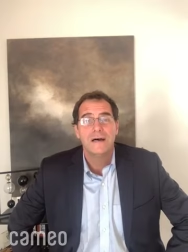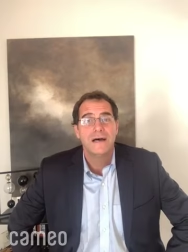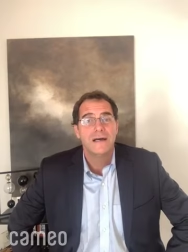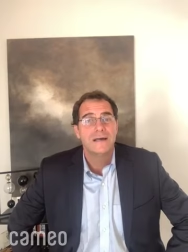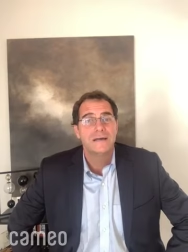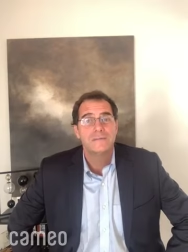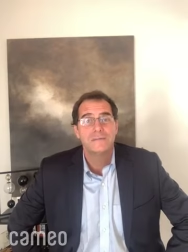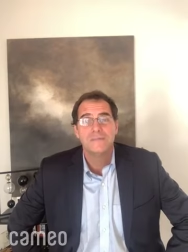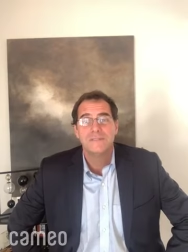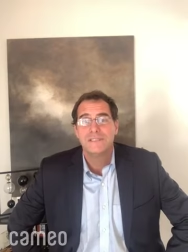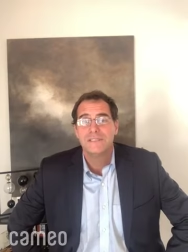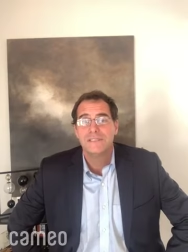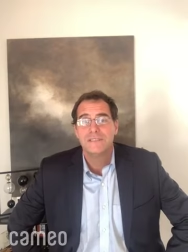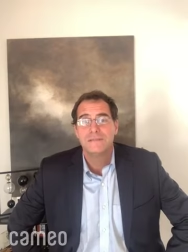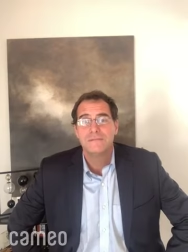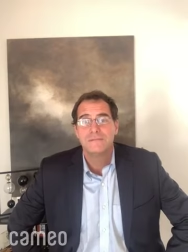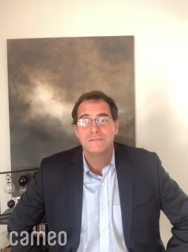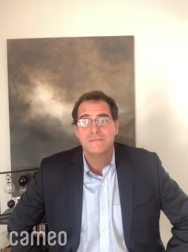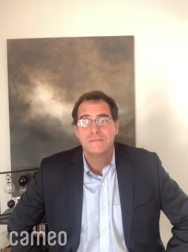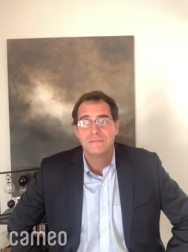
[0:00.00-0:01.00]
I am just
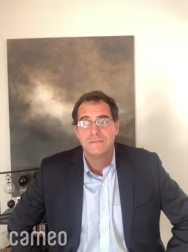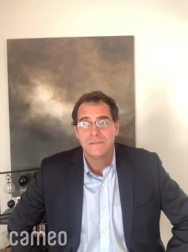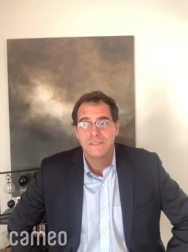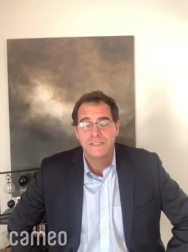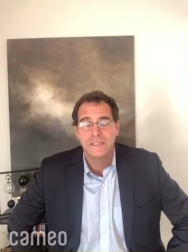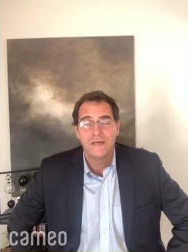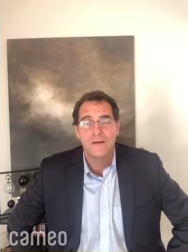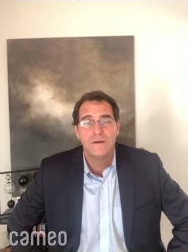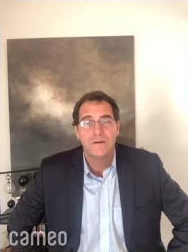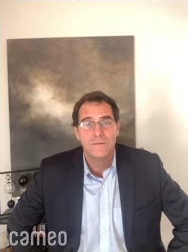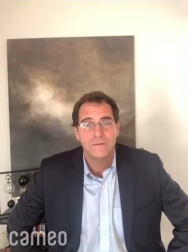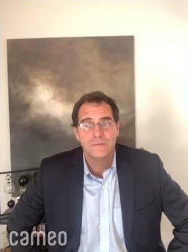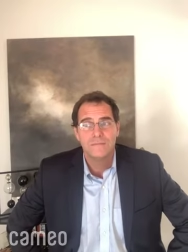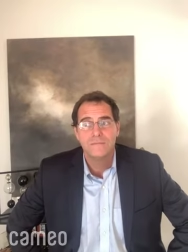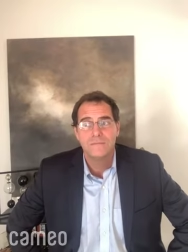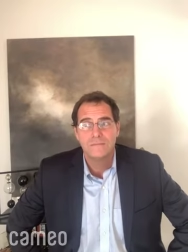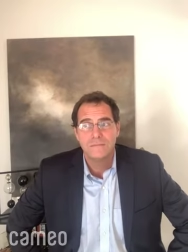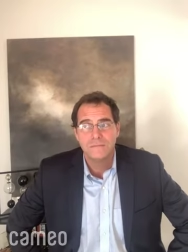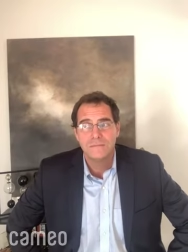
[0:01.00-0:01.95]
so